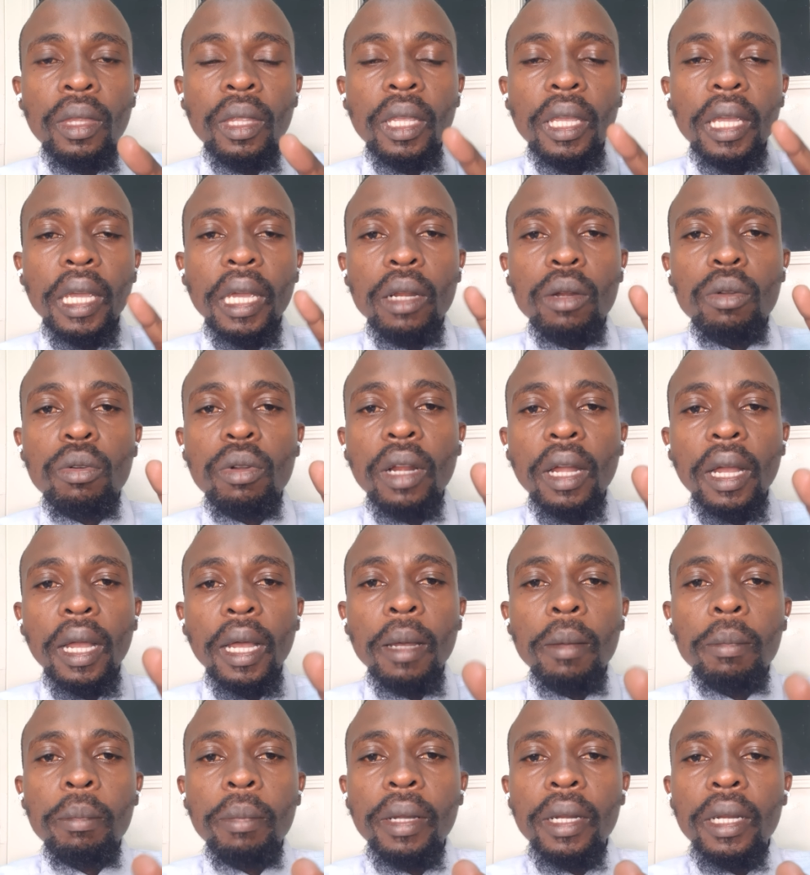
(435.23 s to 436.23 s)
can own a
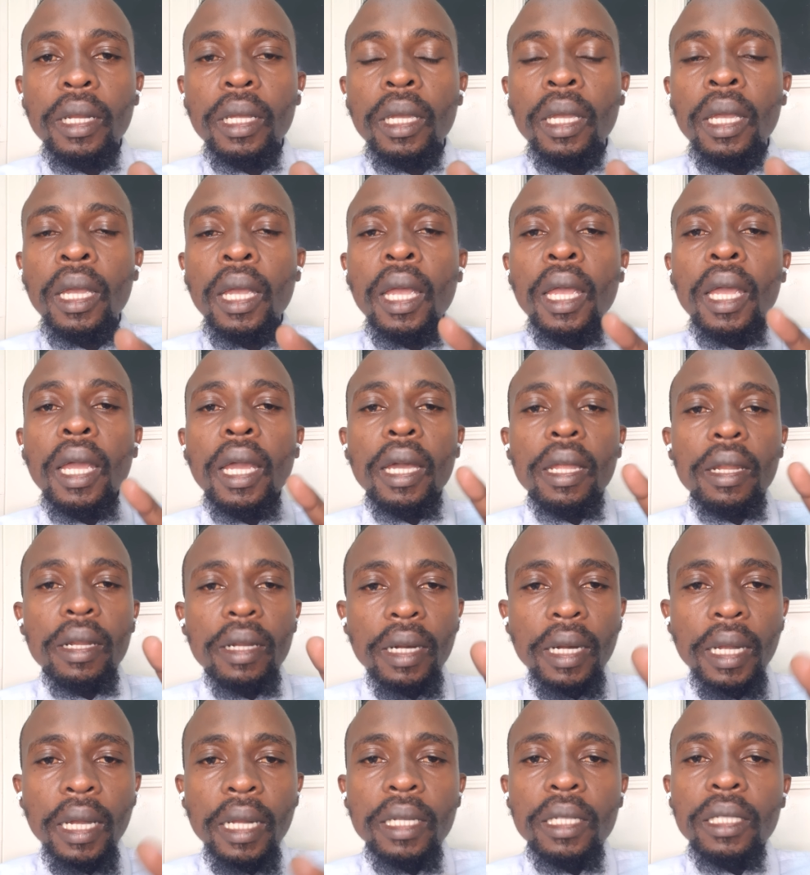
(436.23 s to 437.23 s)
company and
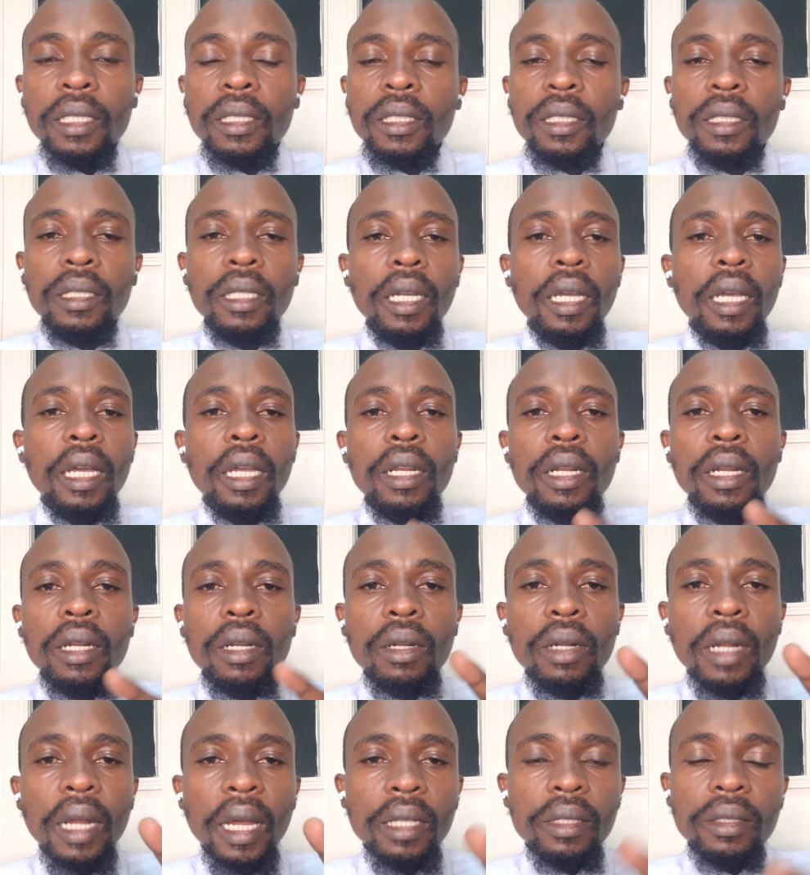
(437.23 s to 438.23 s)
run it and
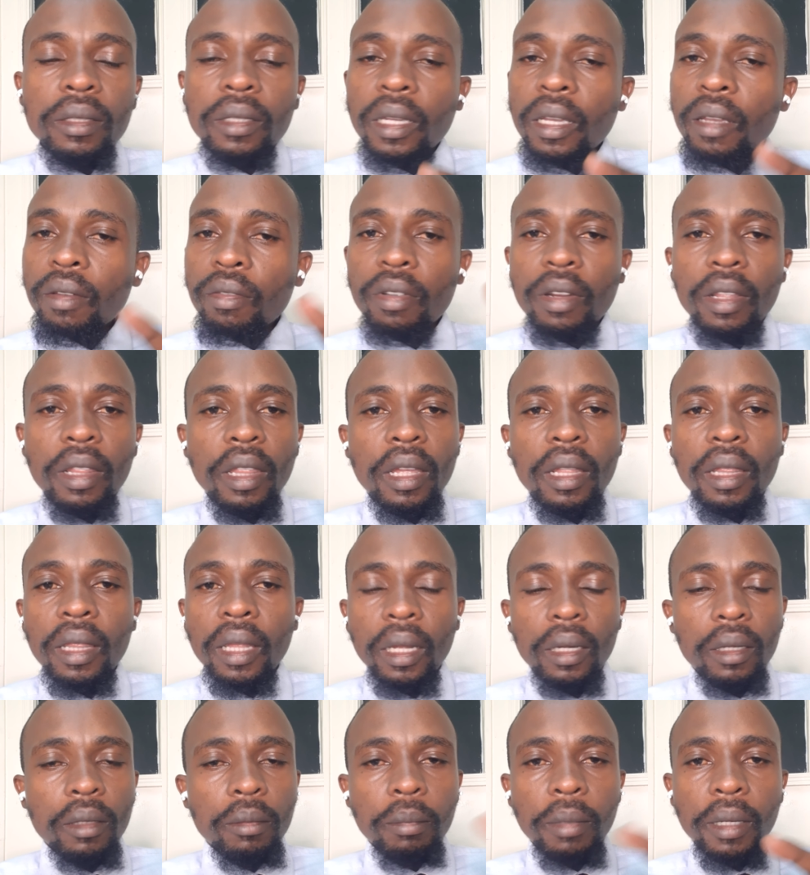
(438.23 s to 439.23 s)
does everything
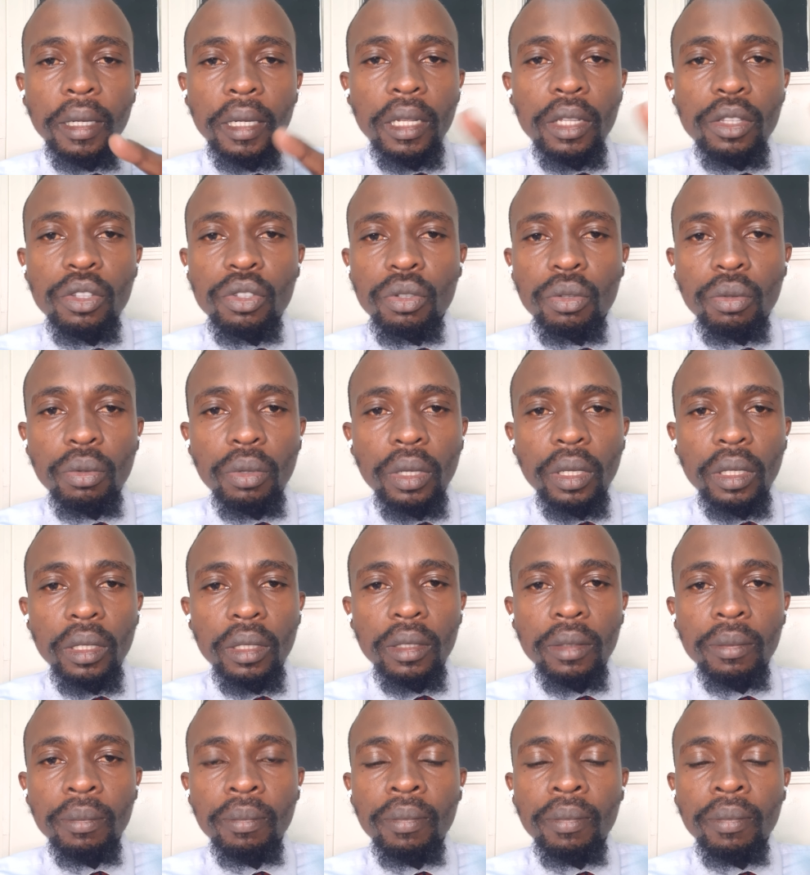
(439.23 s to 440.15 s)
that pertains to it.